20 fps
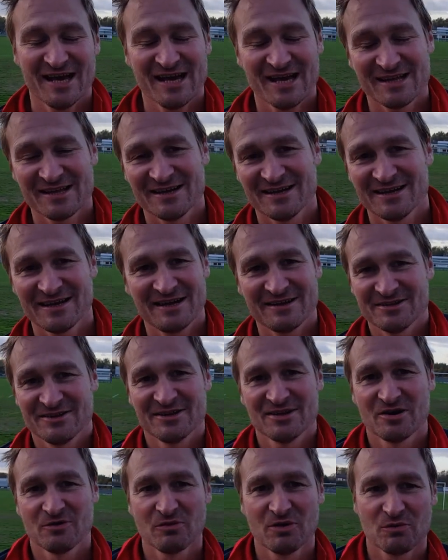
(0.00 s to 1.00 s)
Yeah,
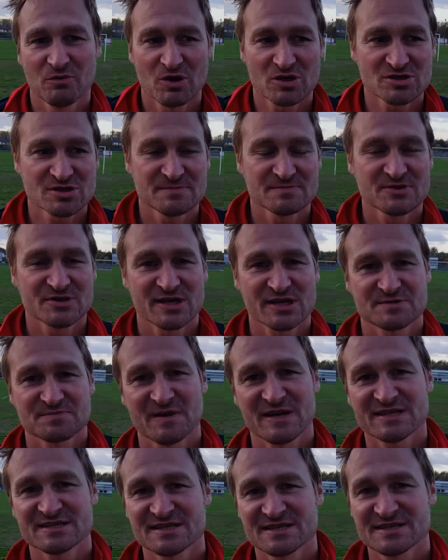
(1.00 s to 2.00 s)
you know, we want them to
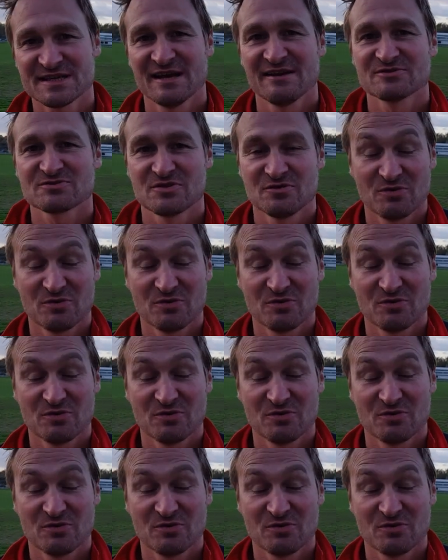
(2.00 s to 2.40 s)
express themselves,